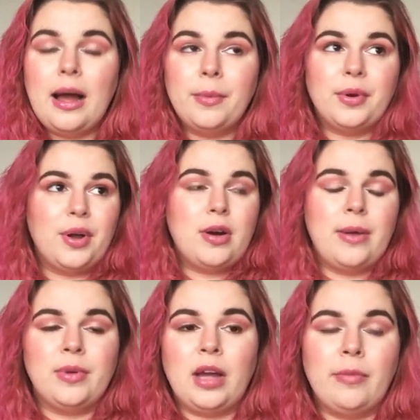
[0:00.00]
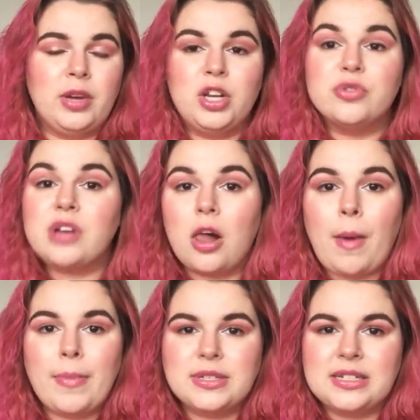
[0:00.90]
I don't know, I'm going to use
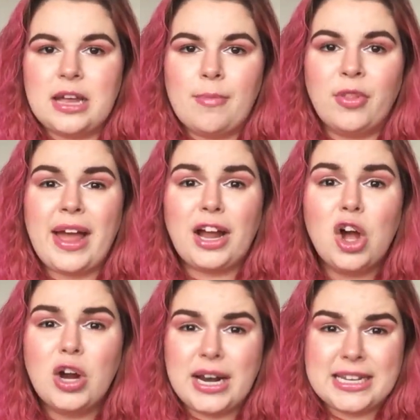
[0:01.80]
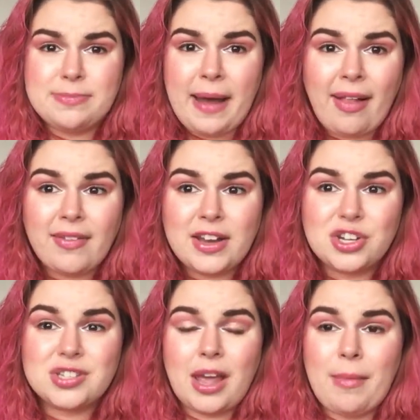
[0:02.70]
Colourpop as an example. That Coconuts palette they
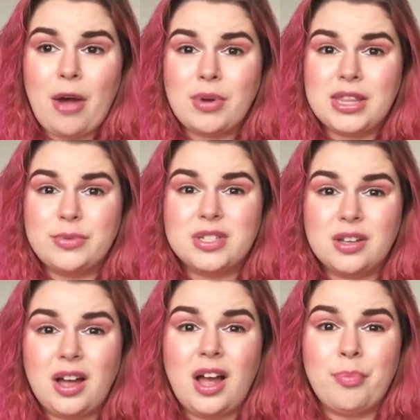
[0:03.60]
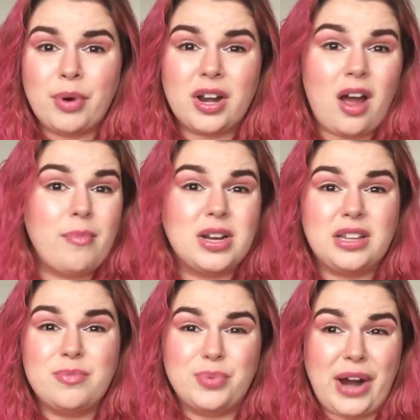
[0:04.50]
just came out with, it was a
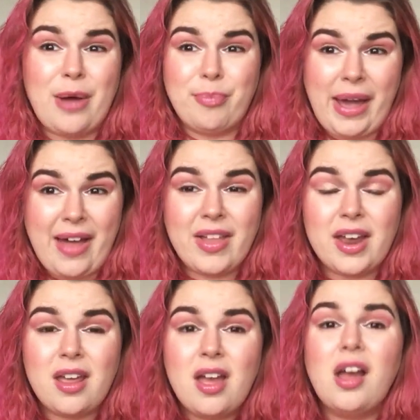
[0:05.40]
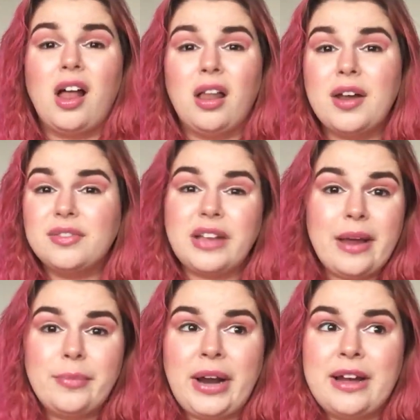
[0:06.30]
predominantly brown palette. A lot of
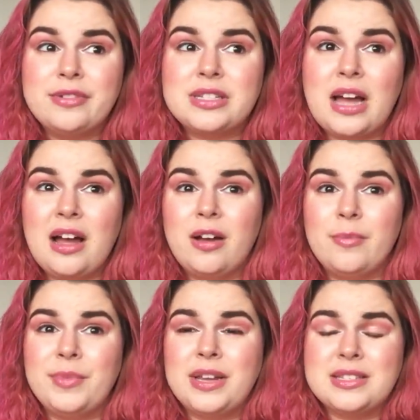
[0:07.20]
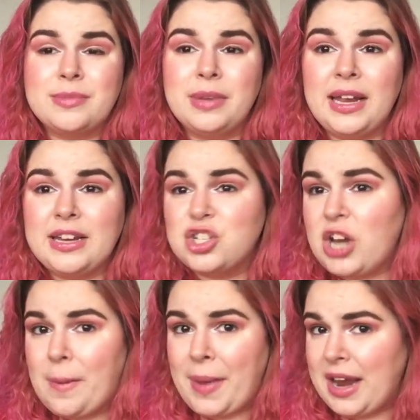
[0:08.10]
light browns and some like
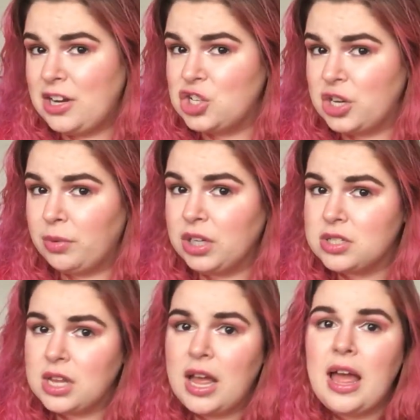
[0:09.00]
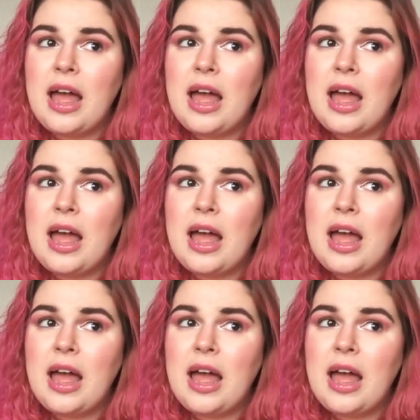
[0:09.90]
champagne-y shimmers.